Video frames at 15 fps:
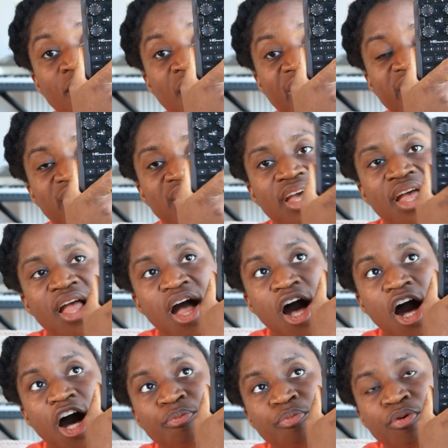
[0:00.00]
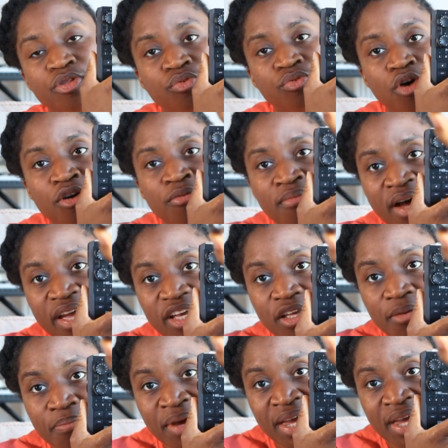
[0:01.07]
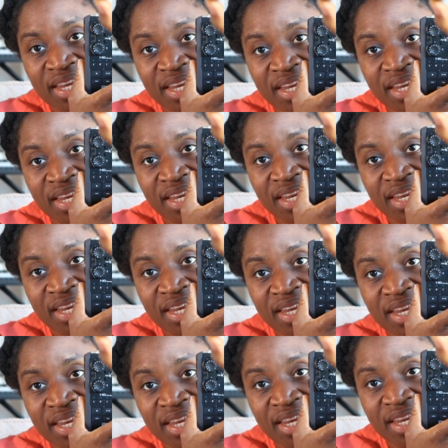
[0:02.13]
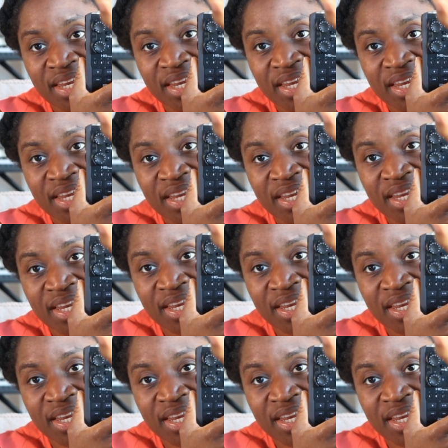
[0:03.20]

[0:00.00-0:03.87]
mic, I'll put the Rode mic pin in here, and then I would